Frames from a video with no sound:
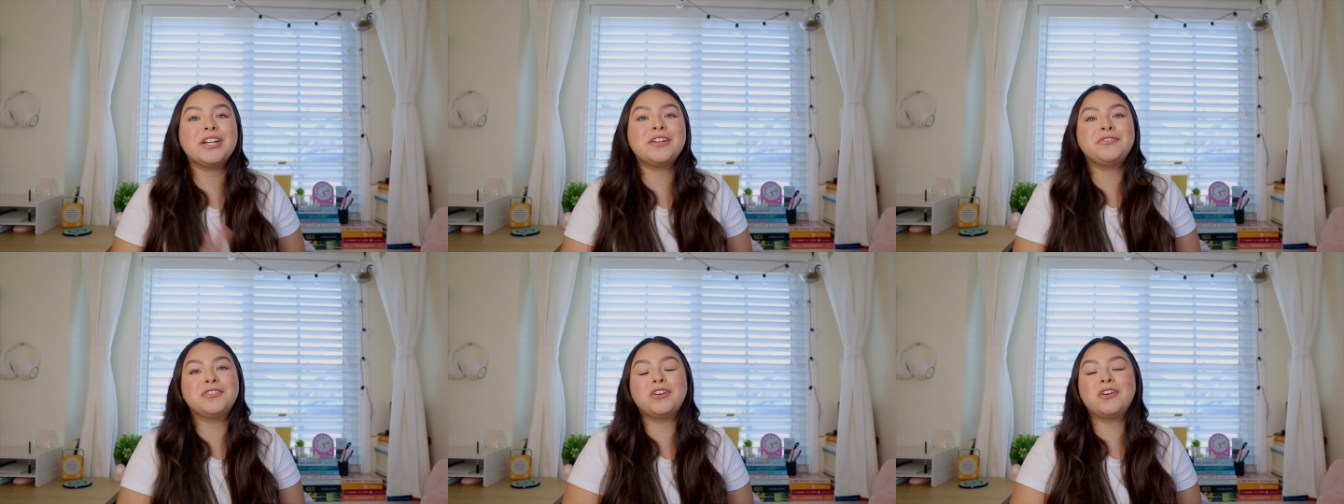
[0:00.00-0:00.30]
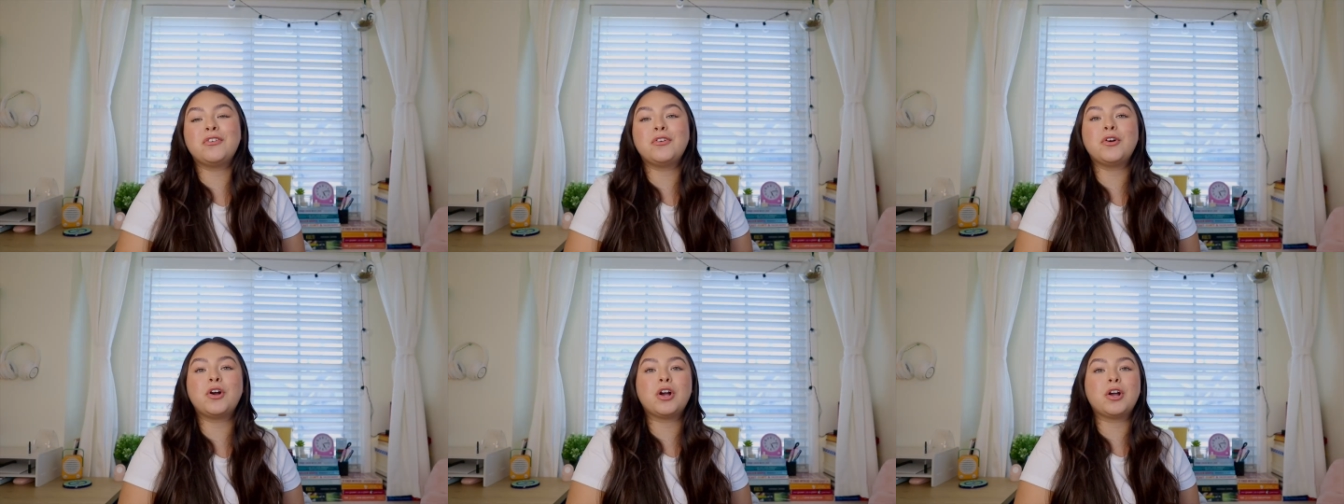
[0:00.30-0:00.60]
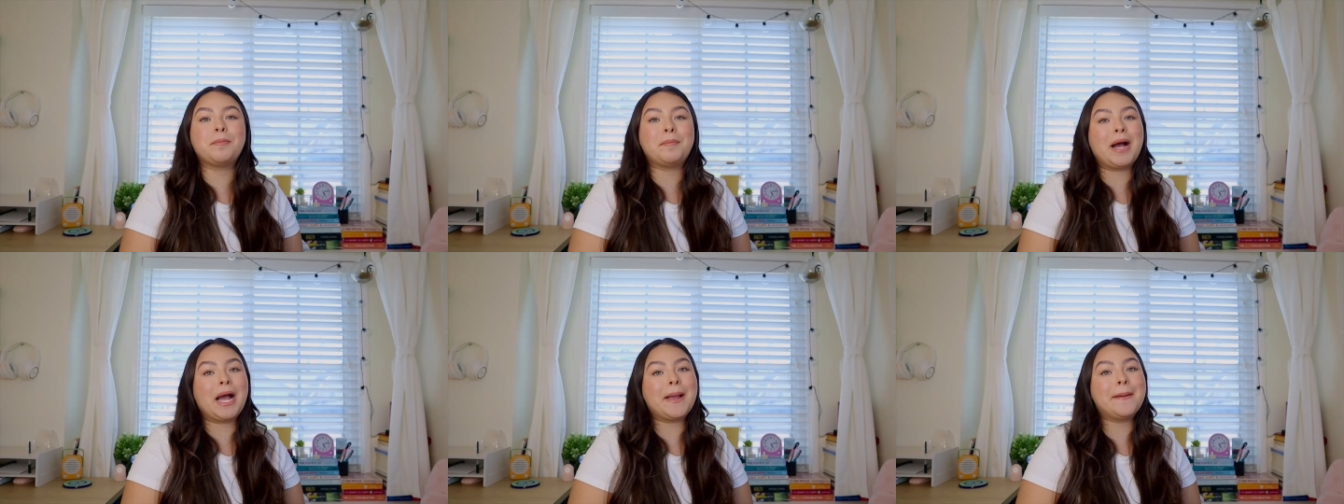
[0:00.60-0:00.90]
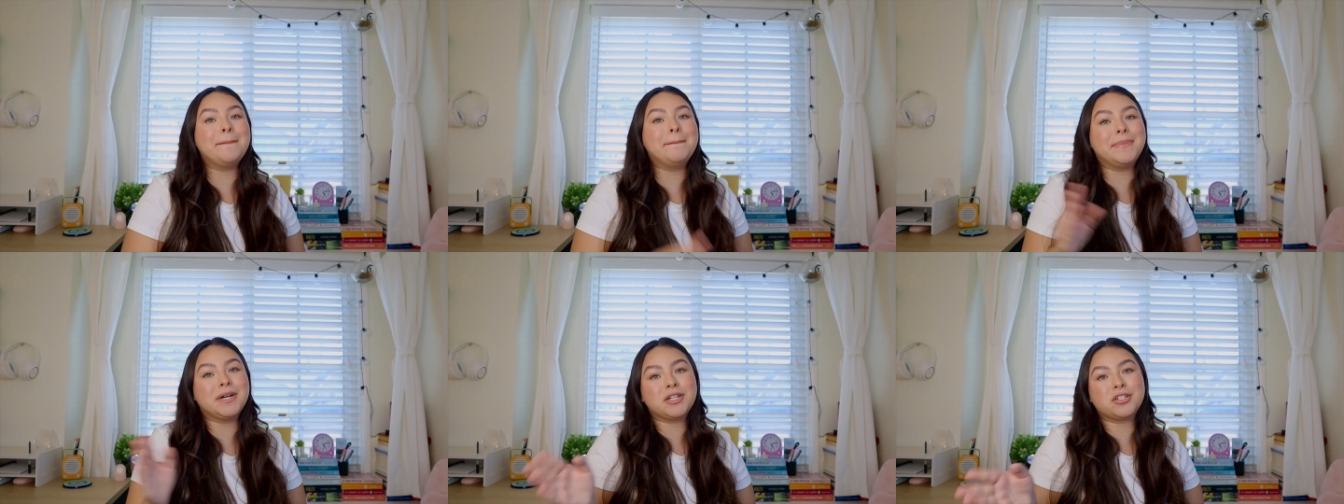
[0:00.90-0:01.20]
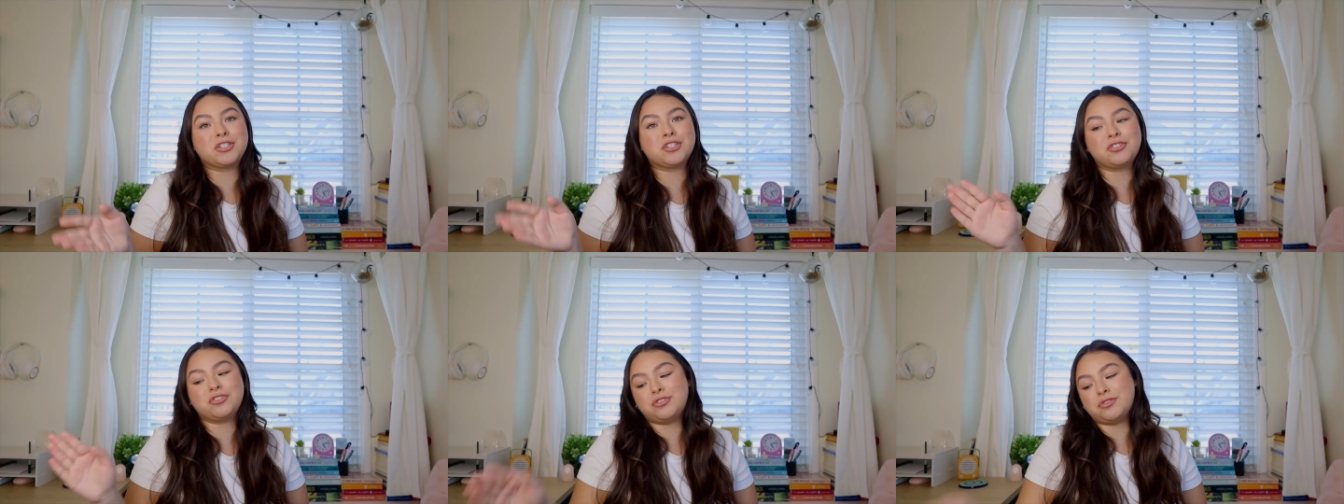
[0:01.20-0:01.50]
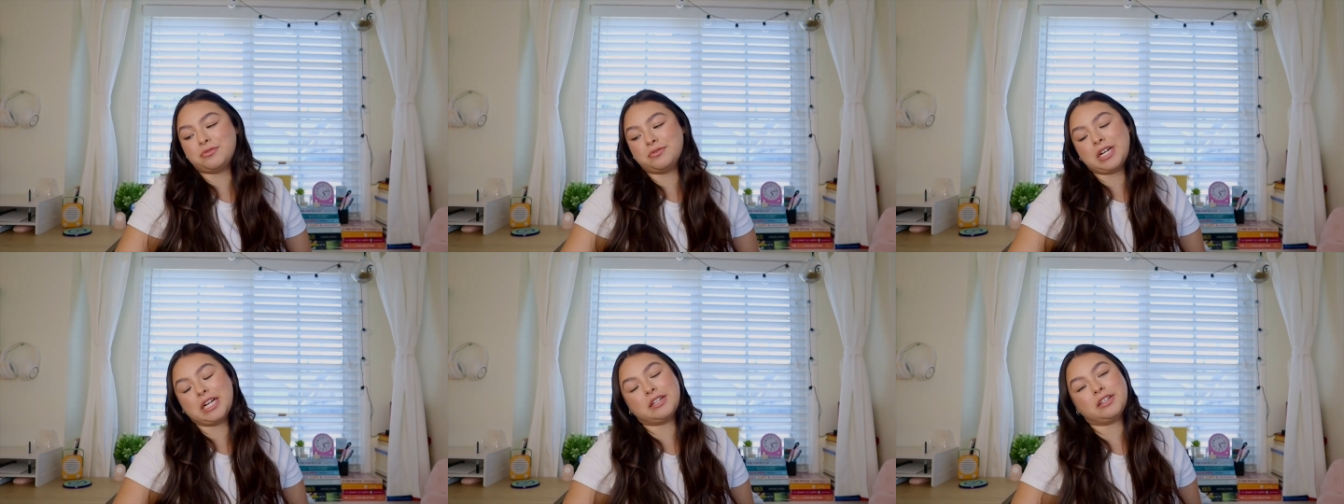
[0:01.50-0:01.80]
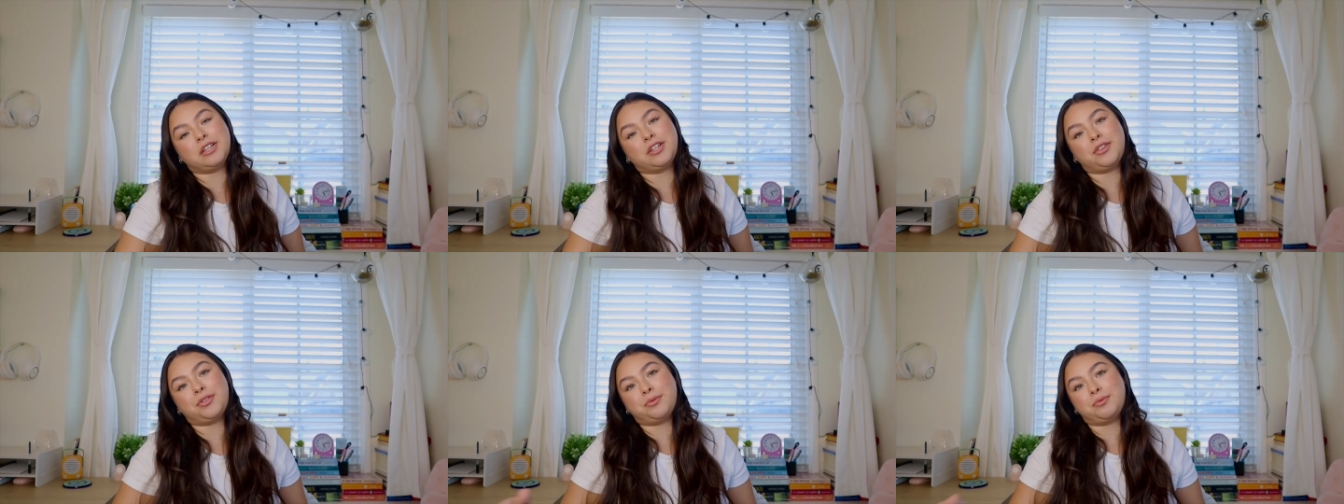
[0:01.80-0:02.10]
if you buy books
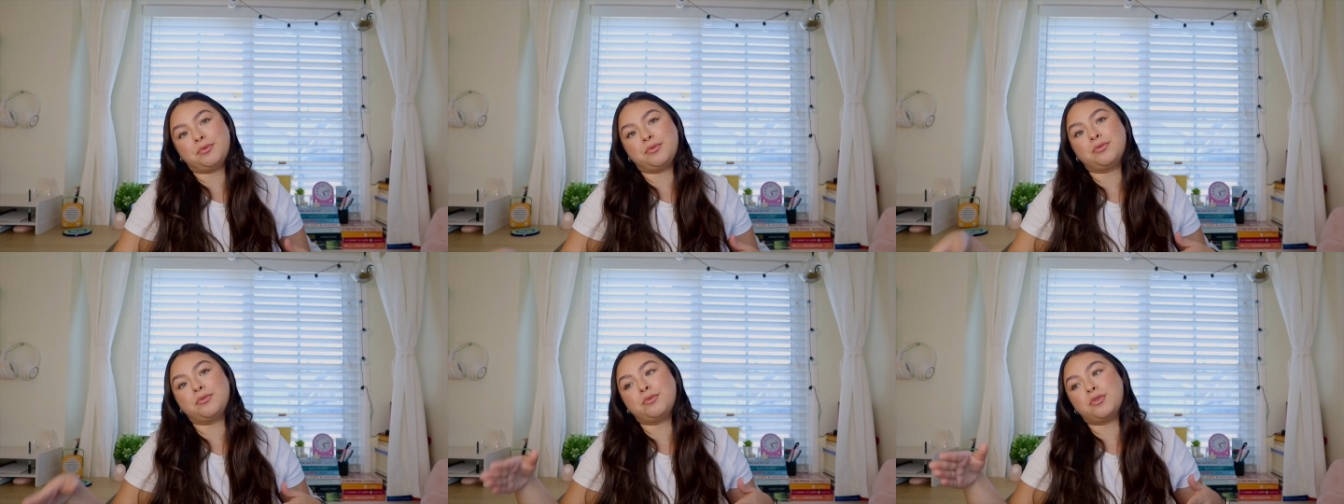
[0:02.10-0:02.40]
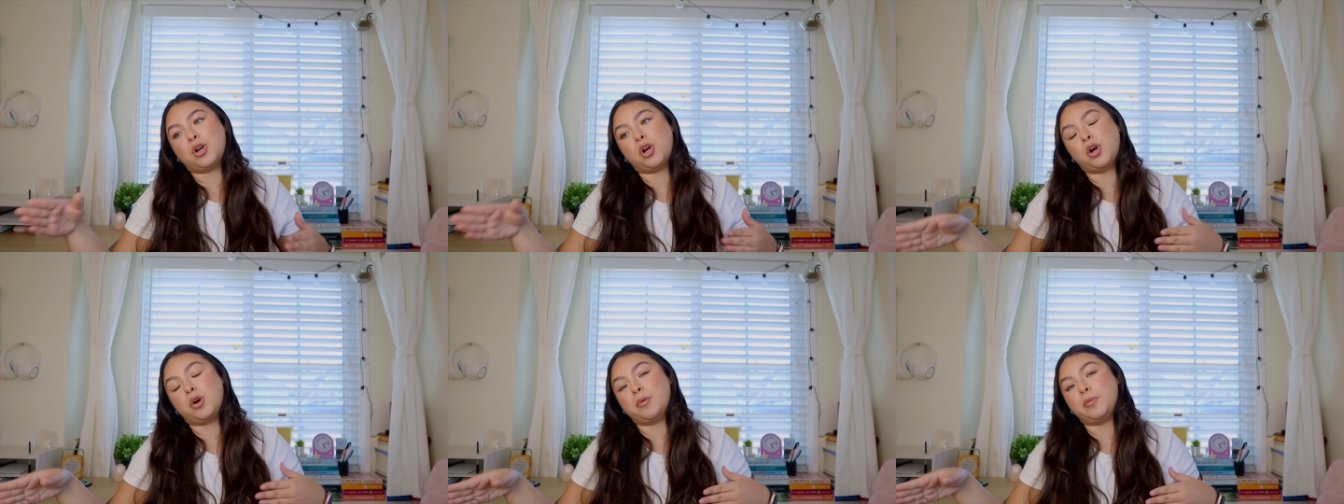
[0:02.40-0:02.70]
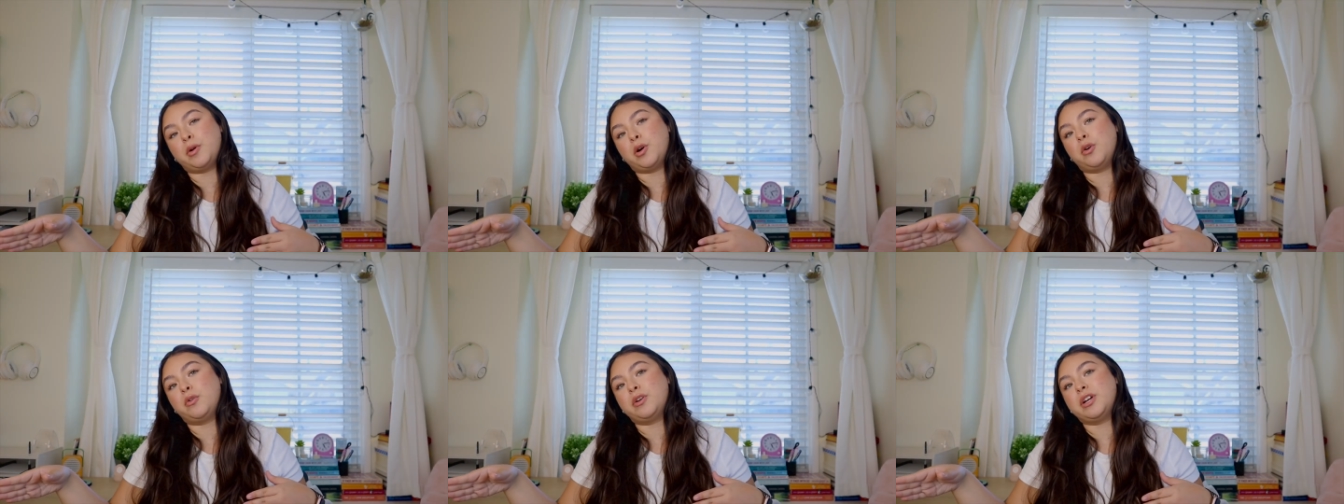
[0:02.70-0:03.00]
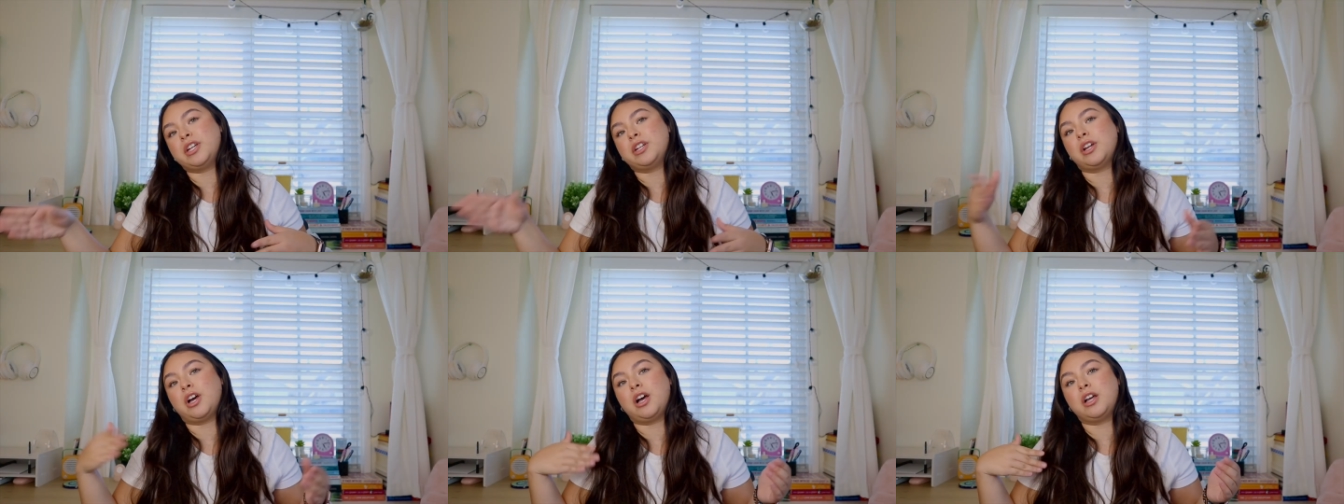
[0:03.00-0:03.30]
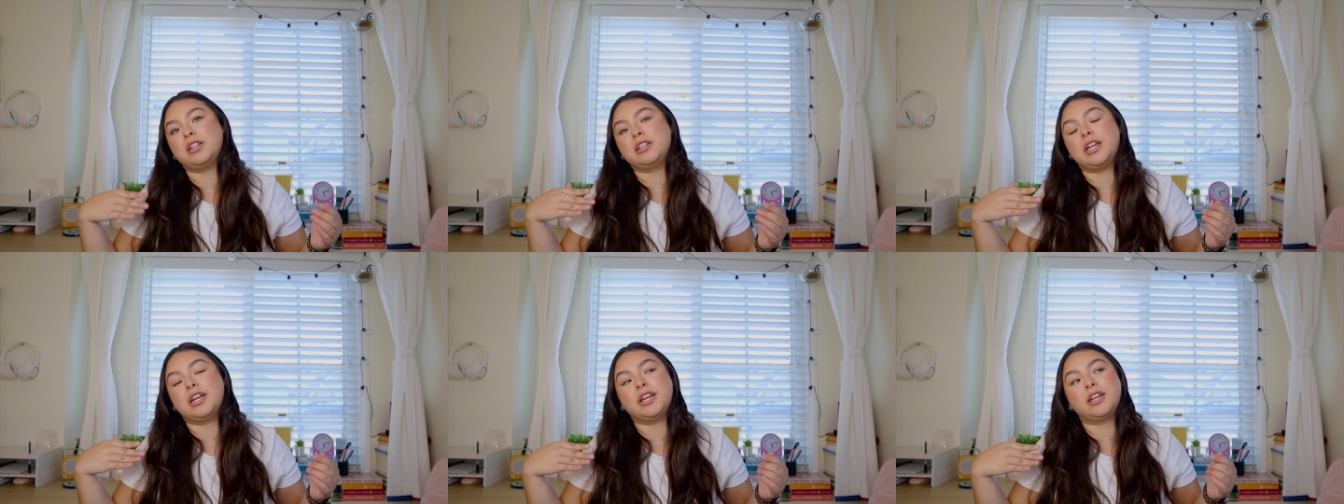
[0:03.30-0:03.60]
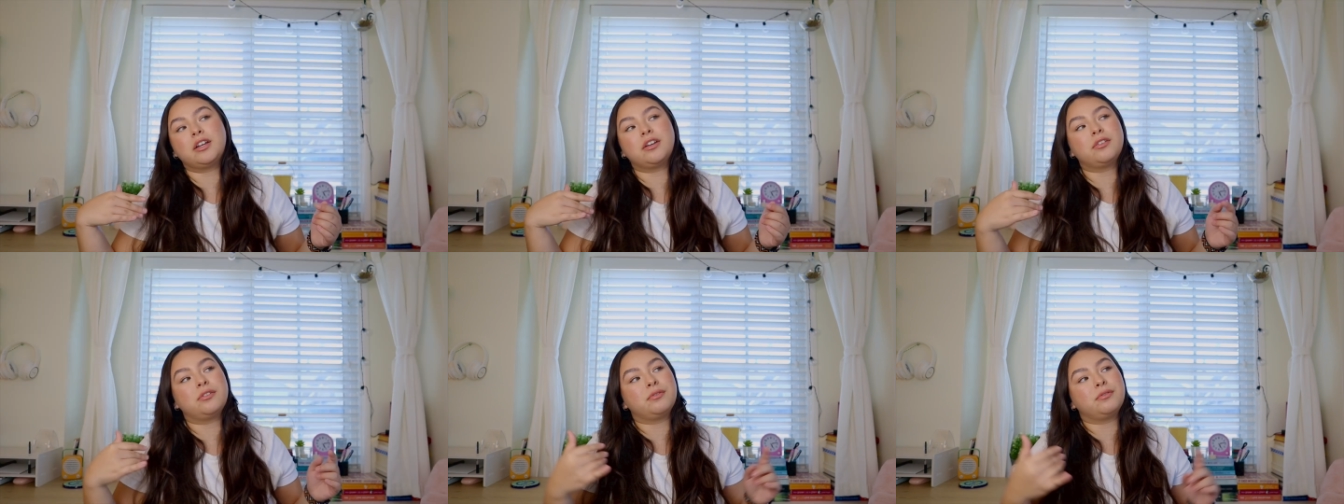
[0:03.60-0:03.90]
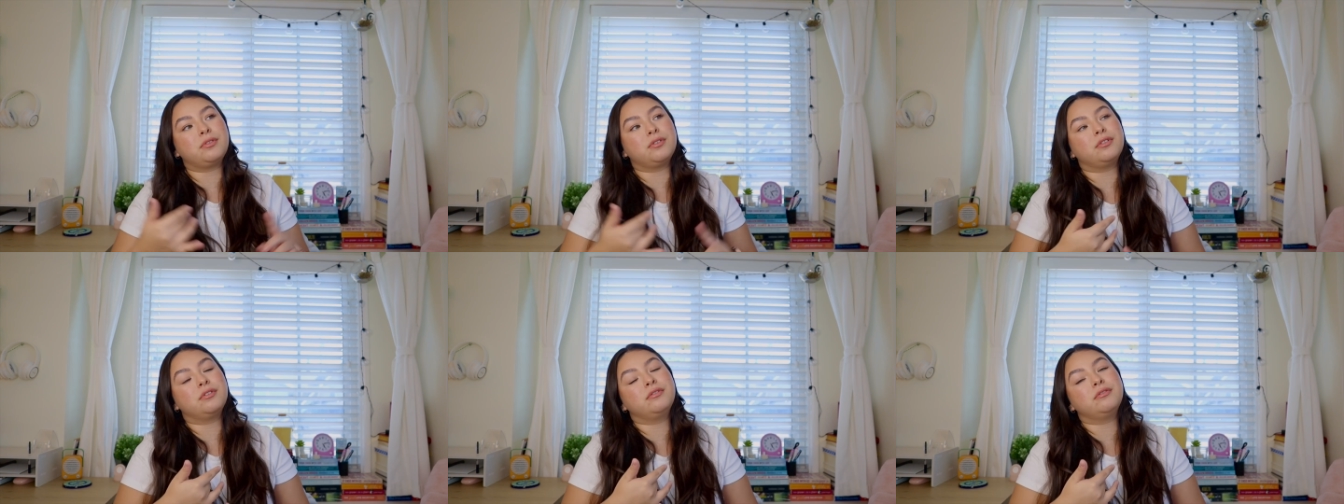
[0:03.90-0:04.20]
directly through Kobo and not like
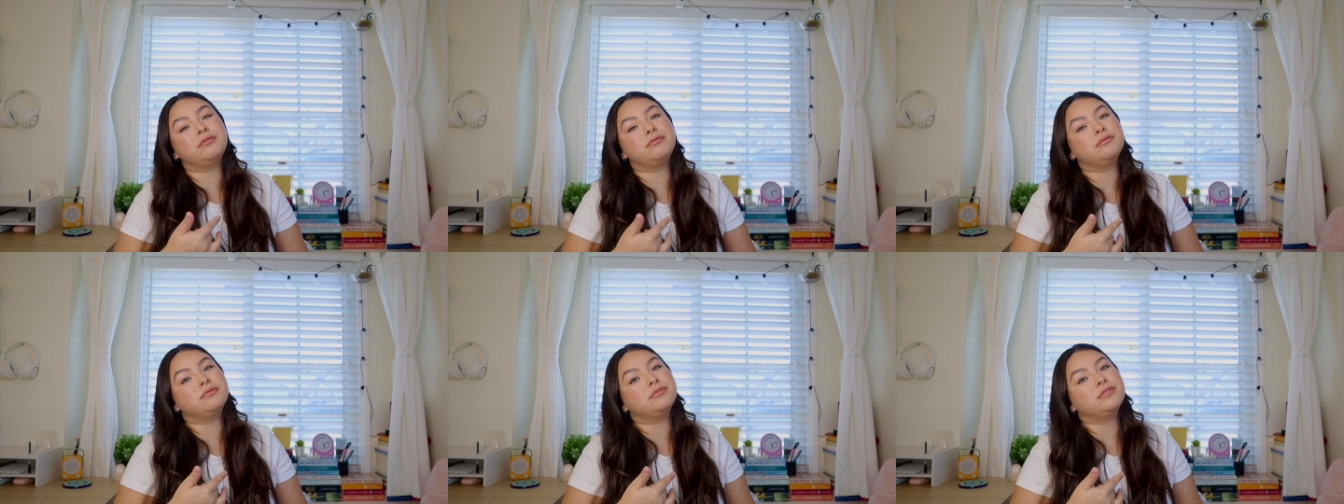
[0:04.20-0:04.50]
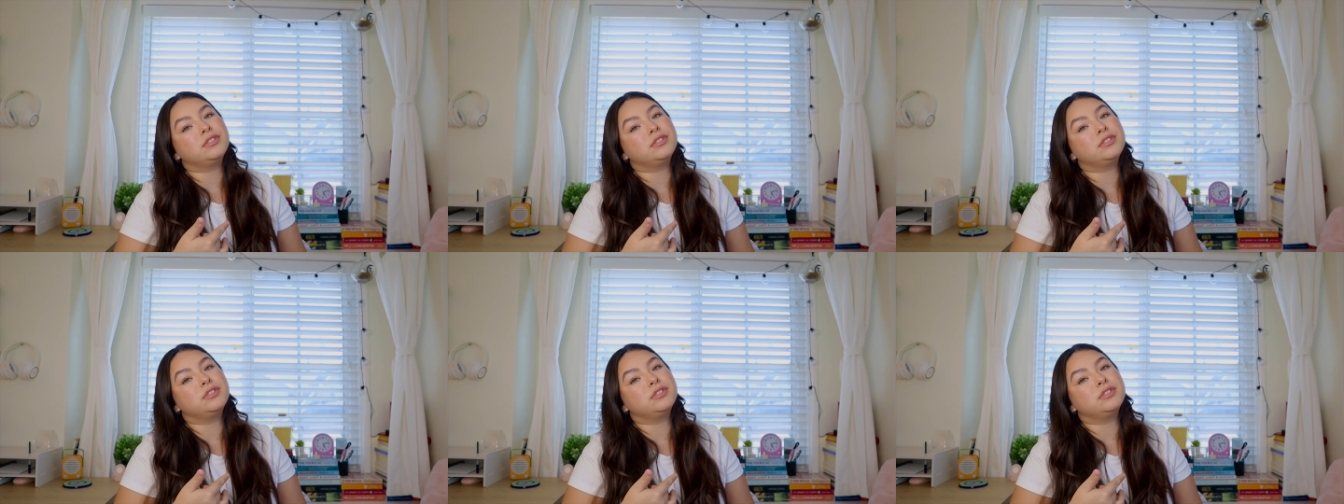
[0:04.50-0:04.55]
through,